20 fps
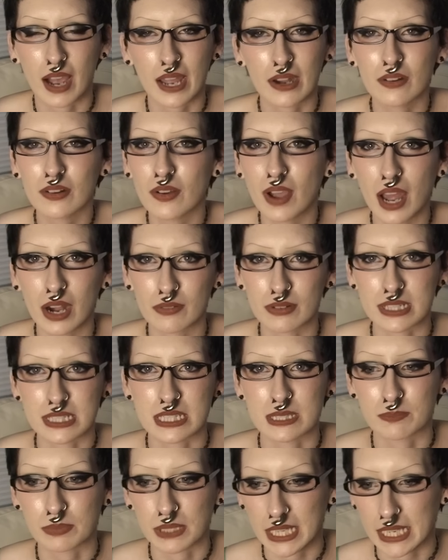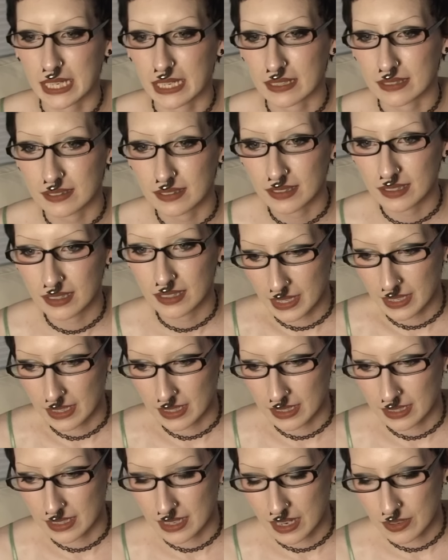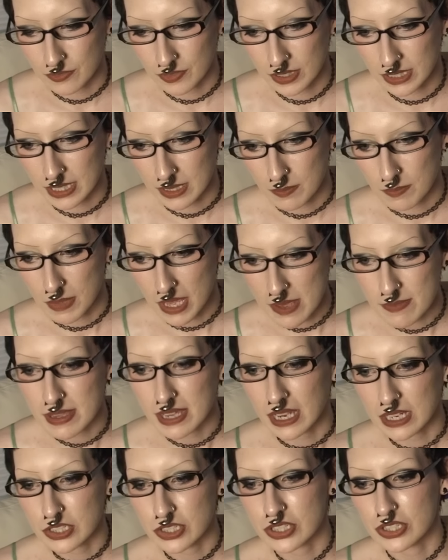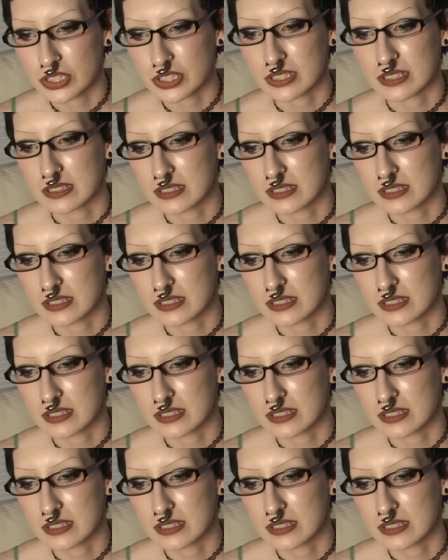I don't know how to explain it. I feel like maybe I should have